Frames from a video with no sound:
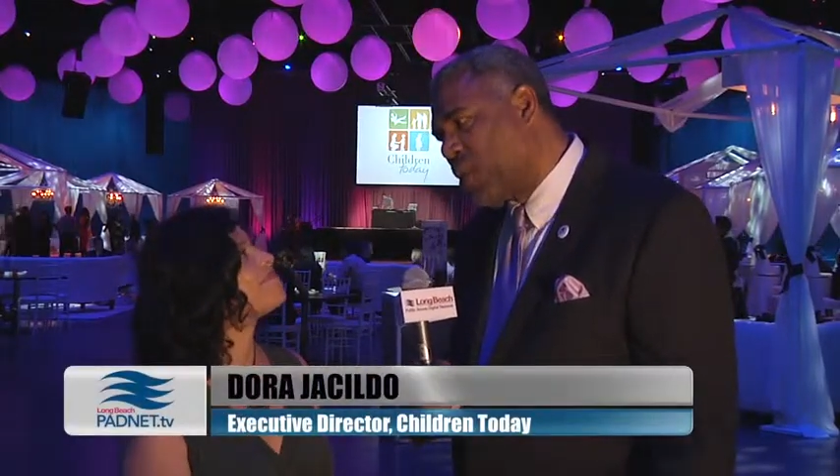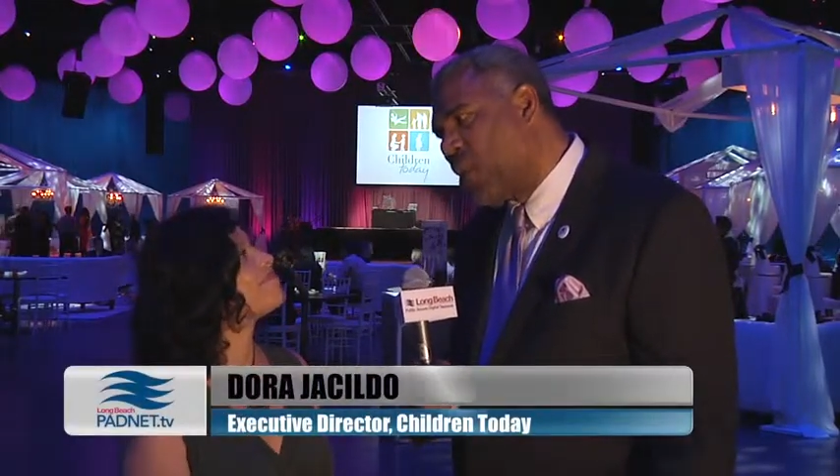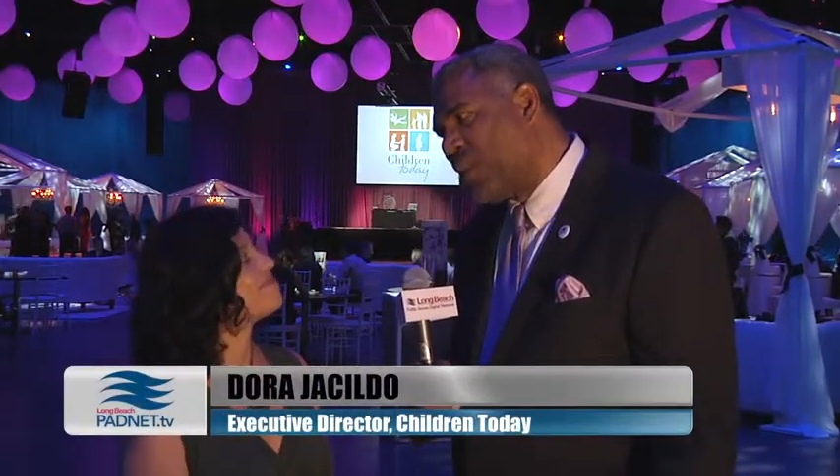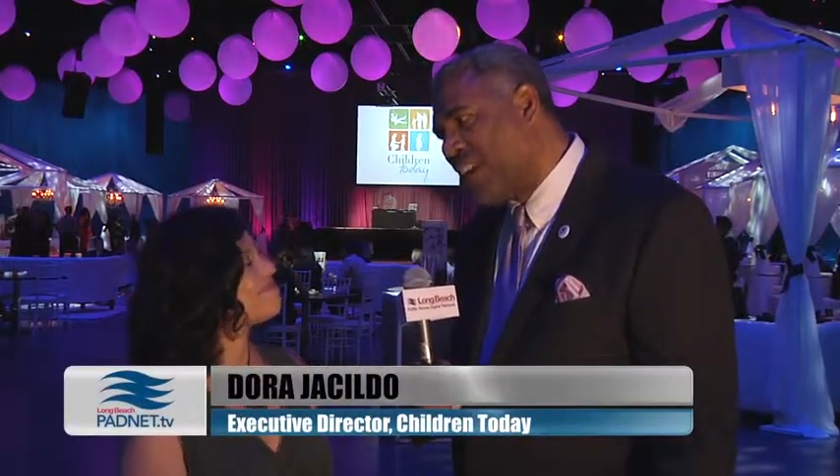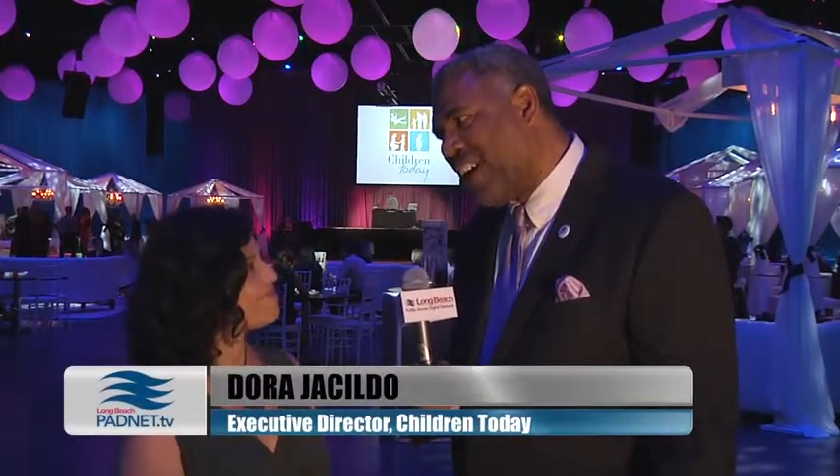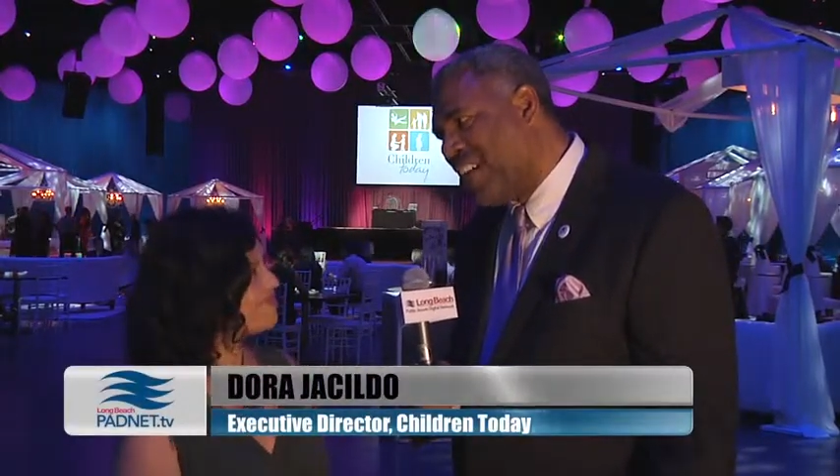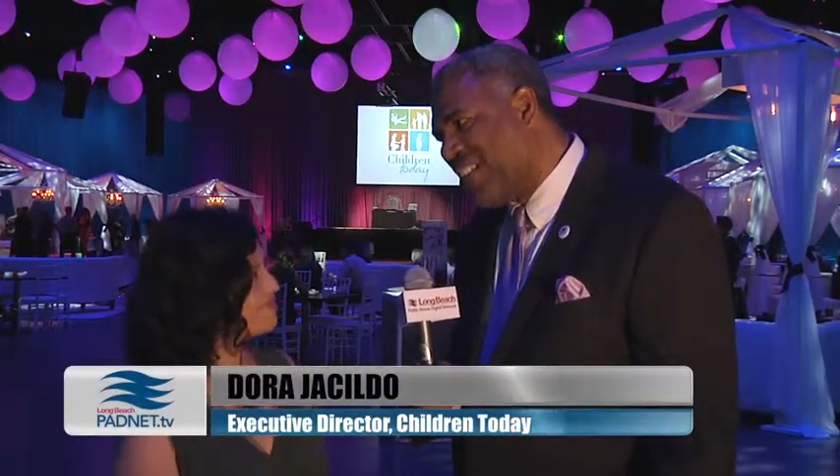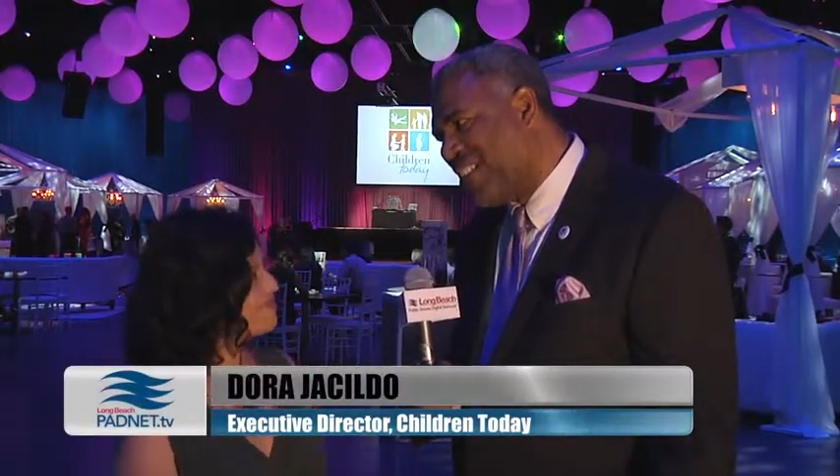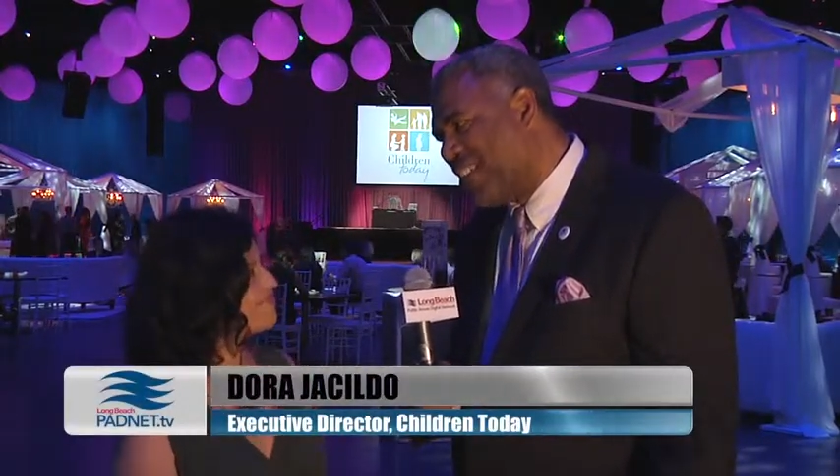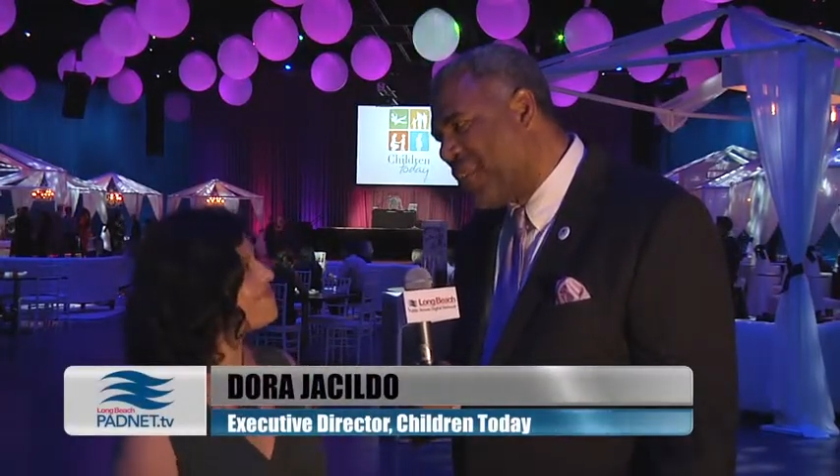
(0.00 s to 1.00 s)
role in all of
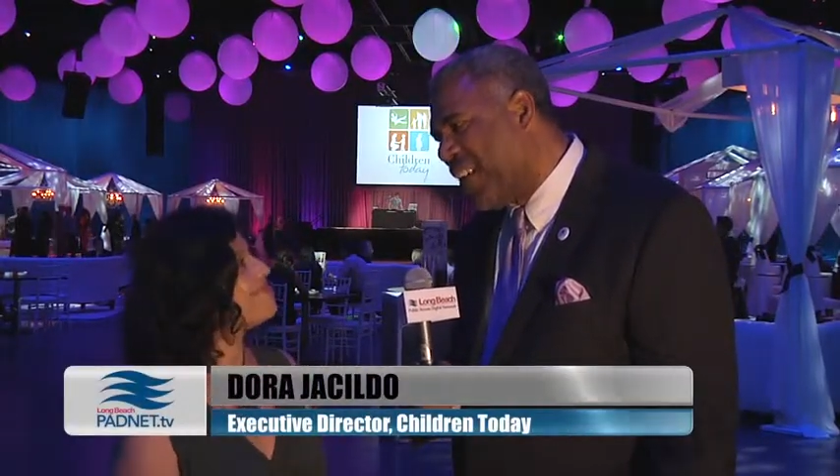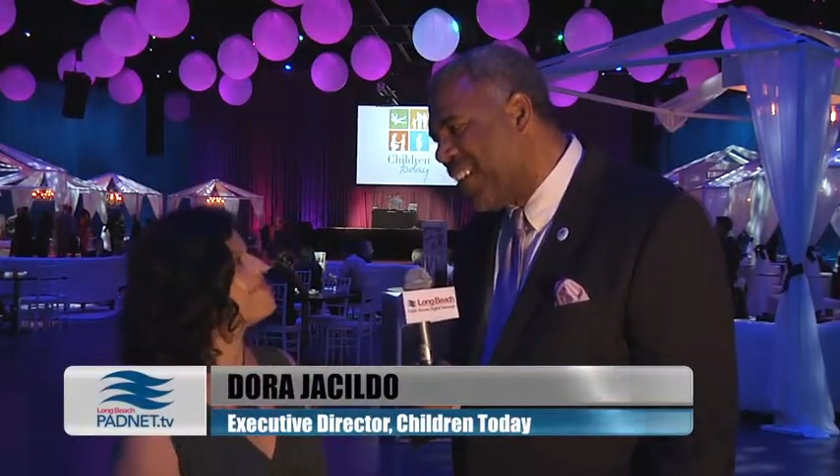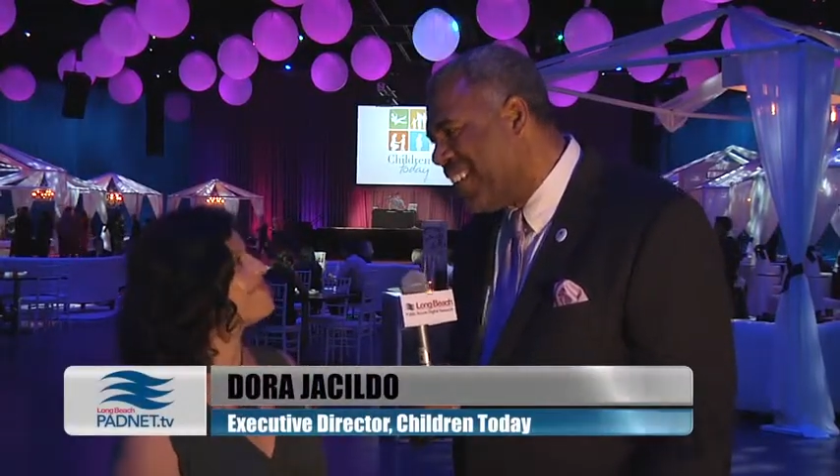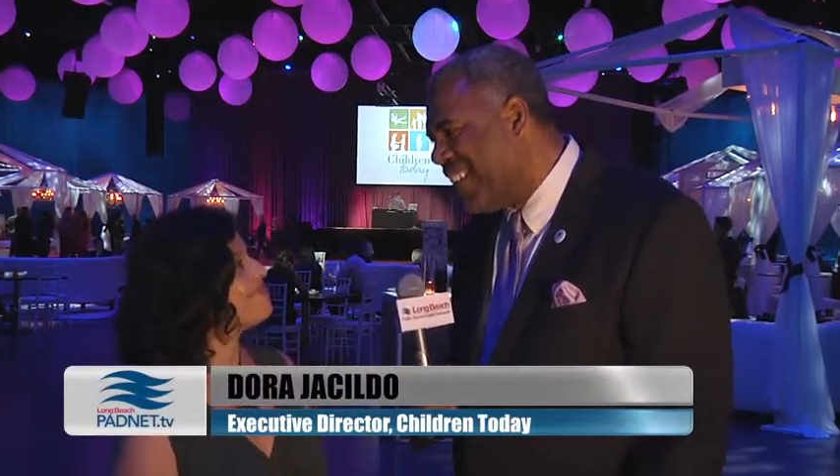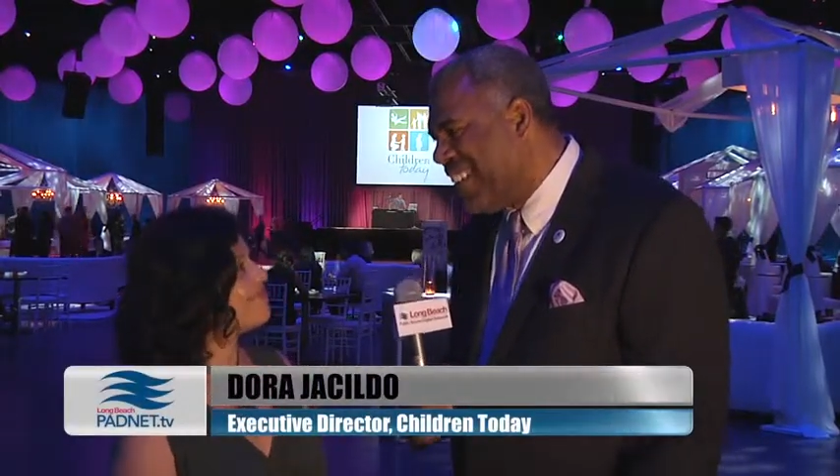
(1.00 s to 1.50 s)
this as well.